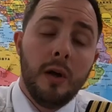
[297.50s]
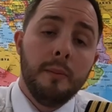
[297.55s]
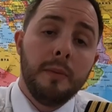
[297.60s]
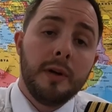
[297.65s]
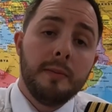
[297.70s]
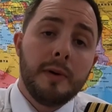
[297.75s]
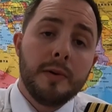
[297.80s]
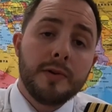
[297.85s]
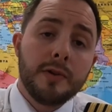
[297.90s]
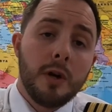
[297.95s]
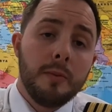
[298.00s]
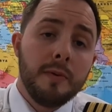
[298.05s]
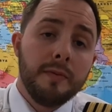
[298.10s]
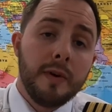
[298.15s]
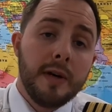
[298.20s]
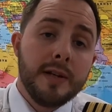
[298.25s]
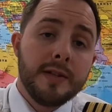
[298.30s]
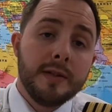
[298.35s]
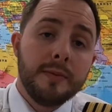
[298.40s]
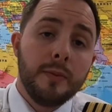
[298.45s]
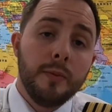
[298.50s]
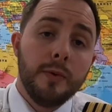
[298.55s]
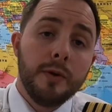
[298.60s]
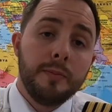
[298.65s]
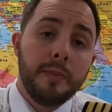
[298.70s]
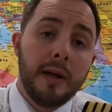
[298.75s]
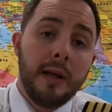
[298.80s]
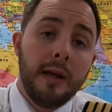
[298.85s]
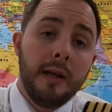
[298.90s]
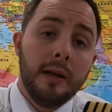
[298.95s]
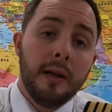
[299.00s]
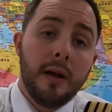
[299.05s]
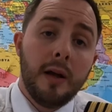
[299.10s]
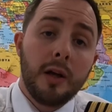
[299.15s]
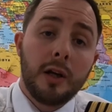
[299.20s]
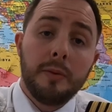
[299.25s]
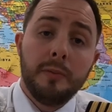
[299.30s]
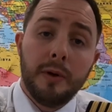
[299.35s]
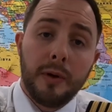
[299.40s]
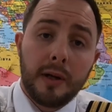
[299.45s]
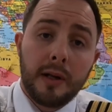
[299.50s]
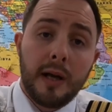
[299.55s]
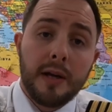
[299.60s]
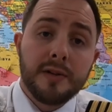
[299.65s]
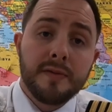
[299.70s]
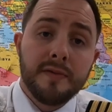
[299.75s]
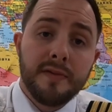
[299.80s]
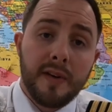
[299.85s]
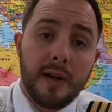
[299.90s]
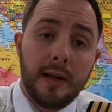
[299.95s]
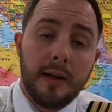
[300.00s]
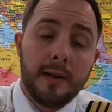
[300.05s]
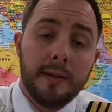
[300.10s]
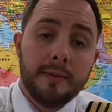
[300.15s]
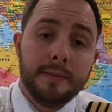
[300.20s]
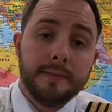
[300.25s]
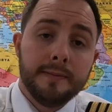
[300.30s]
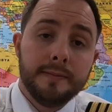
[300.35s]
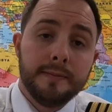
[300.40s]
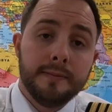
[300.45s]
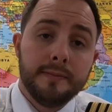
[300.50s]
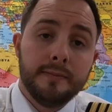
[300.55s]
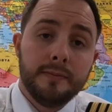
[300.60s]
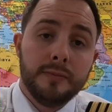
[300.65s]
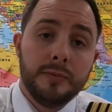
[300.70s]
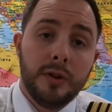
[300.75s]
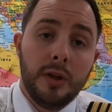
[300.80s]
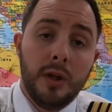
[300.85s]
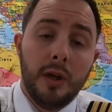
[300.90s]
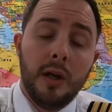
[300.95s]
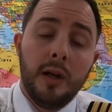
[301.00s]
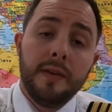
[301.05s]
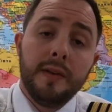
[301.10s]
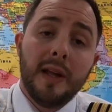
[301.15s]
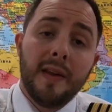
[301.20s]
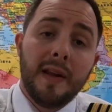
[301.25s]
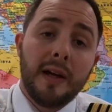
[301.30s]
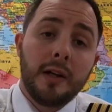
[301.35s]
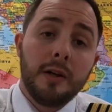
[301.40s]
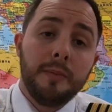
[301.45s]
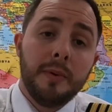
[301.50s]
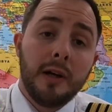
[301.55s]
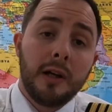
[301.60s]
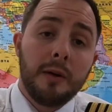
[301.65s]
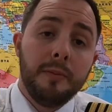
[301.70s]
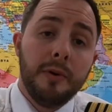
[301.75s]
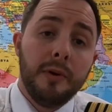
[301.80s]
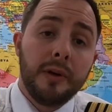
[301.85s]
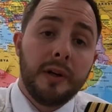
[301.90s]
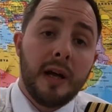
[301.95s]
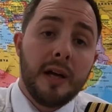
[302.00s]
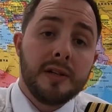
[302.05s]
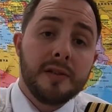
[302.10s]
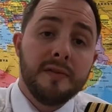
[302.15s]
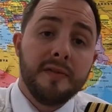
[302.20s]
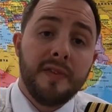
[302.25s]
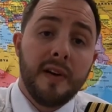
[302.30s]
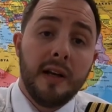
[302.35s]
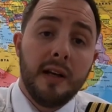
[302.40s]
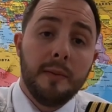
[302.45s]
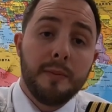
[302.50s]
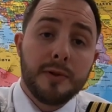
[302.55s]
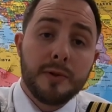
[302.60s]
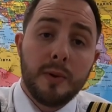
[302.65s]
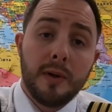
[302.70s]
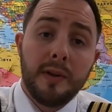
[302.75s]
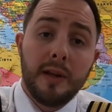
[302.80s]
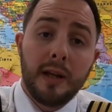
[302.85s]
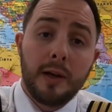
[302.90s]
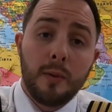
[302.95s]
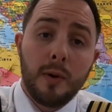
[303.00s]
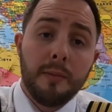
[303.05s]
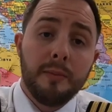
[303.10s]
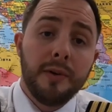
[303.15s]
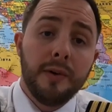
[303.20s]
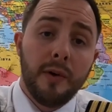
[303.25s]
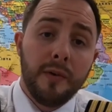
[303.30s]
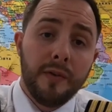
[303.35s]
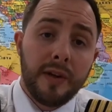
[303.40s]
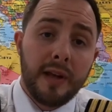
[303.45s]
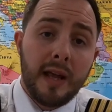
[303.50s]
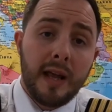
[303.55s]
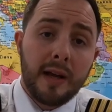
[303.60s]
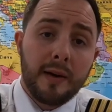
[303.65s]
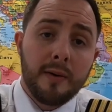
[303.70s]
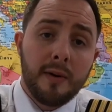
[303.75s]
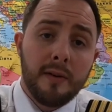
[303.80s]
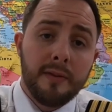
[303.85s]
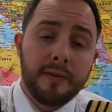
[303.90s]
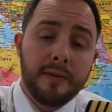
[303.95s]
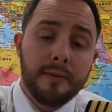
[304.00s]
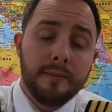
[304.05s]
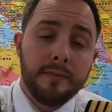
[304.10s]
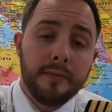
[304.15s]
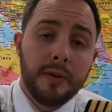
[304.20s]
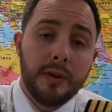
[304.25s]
But the most common reason would be a communication failure. Now that could be a communication failure between the equipment on the aircraft,